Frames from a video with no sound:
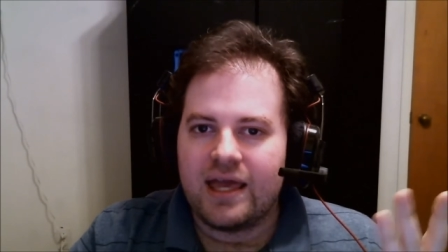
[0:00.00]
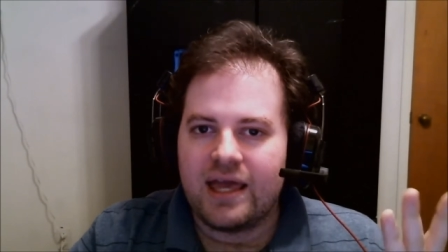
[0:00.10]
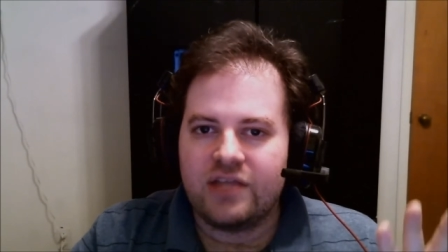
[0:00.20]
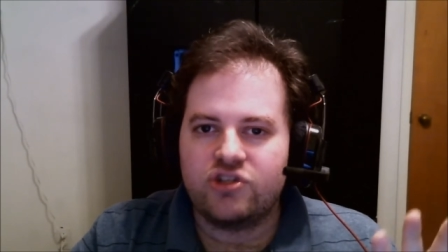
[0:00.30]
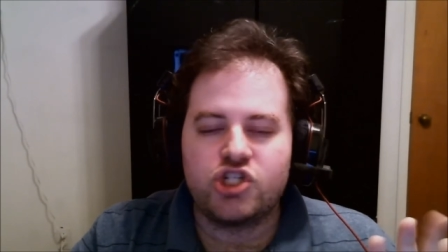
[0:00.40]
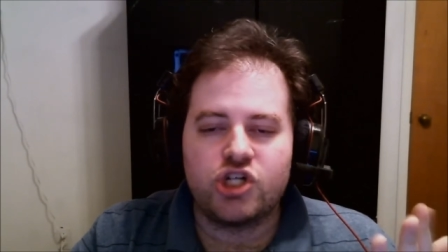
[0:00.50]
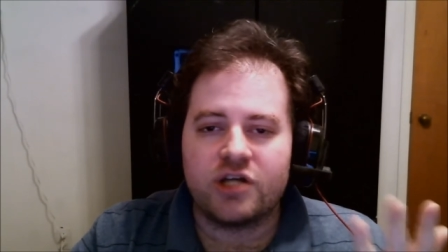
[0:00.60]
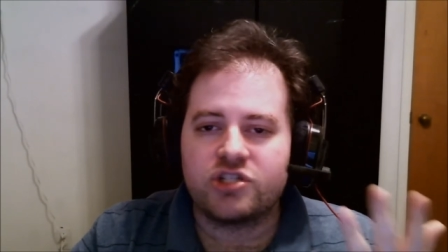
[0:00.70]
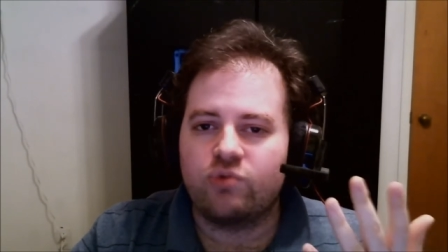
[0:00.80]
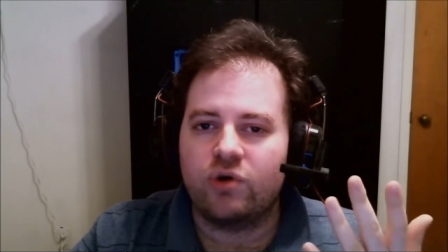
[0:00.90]
it
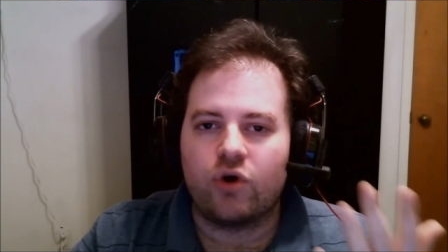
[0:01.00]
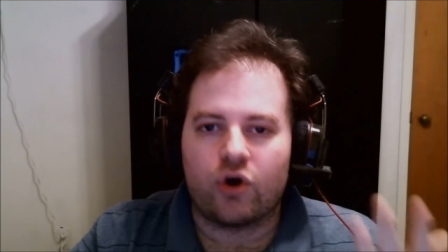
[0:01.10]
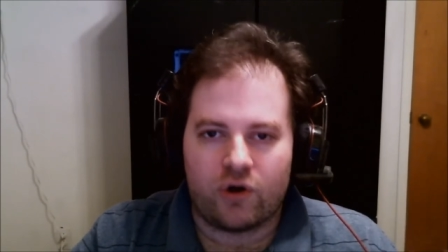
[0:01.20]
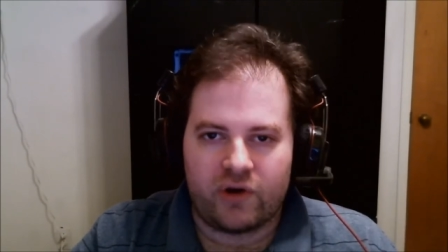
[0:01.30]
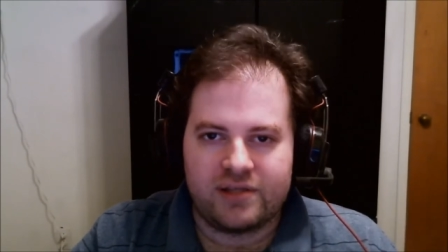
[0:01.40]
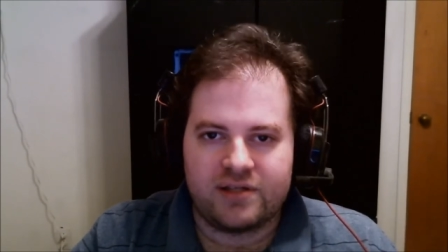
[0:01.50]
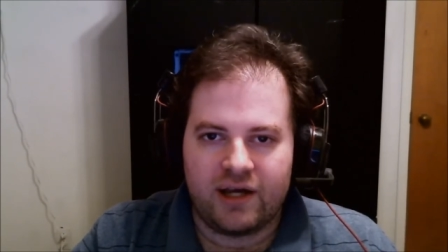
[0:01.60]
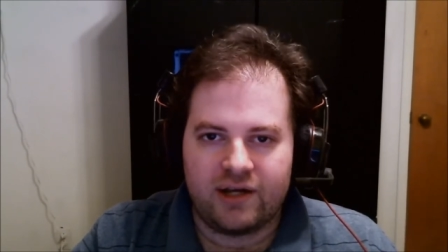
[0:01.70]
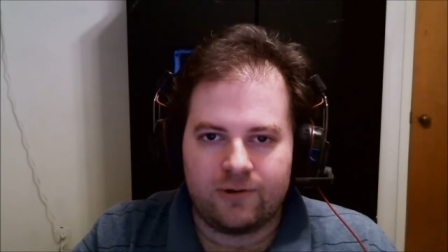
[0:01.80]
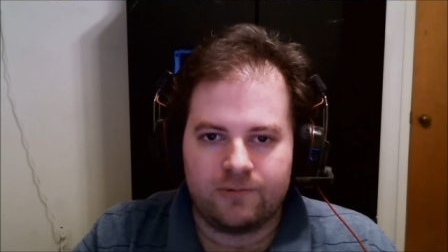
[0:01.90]
just will hurt a title.